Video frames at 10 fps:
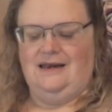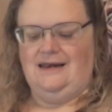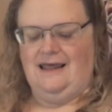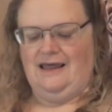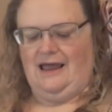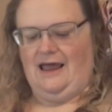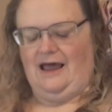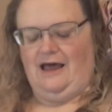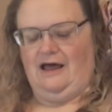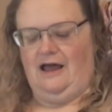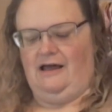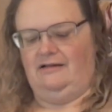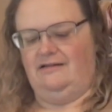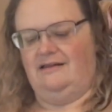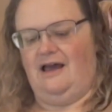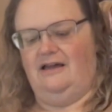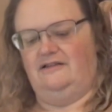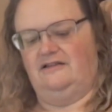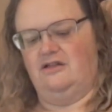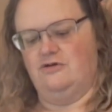knit hat on
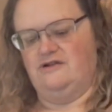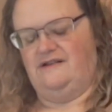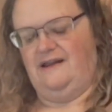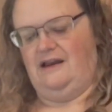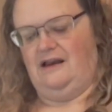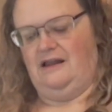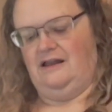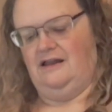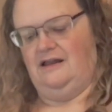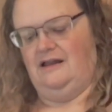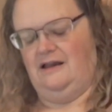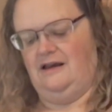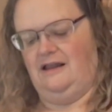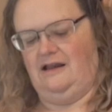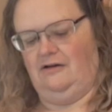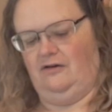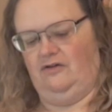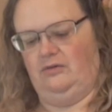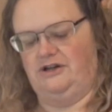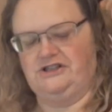size 13
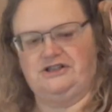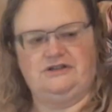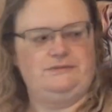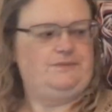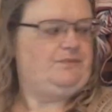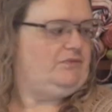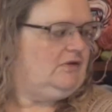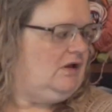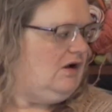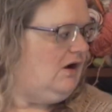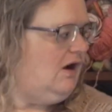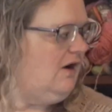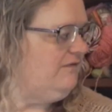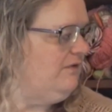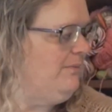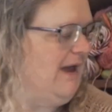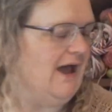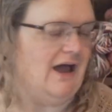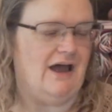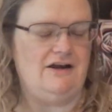needles, which off the
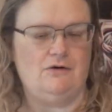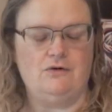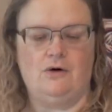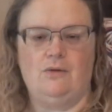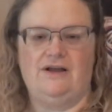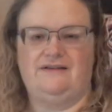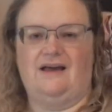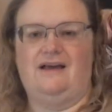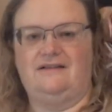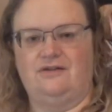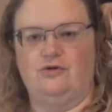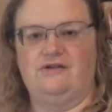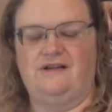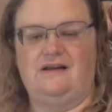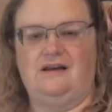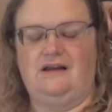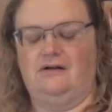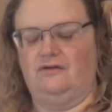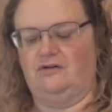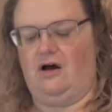bat, I don't know what size 13
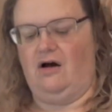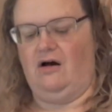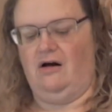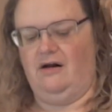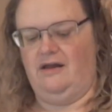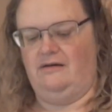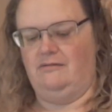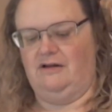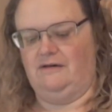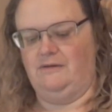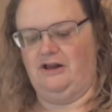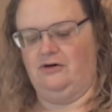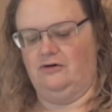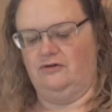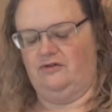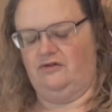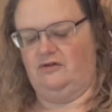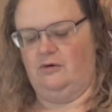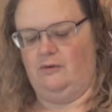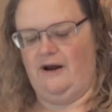needles are in millimeters
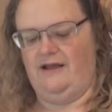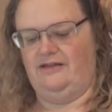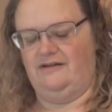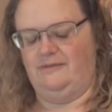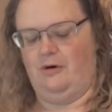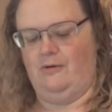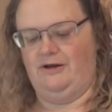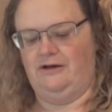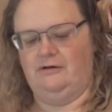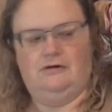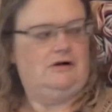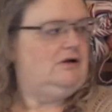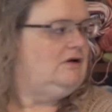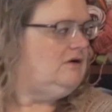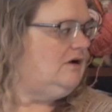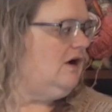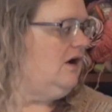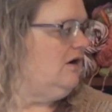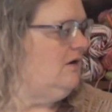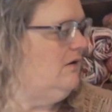right at this moment.
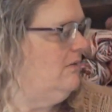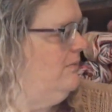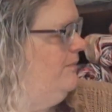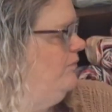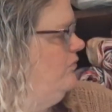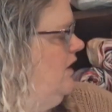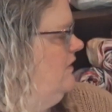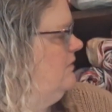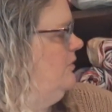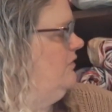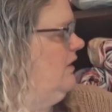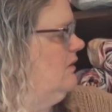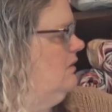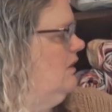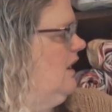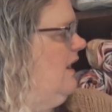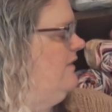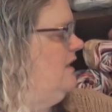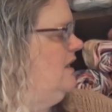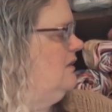I suppose I could look on
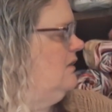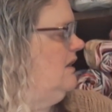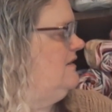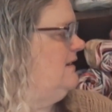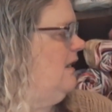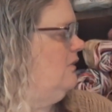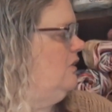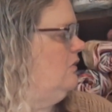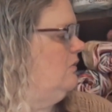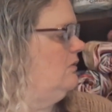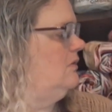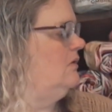the needle and tell you,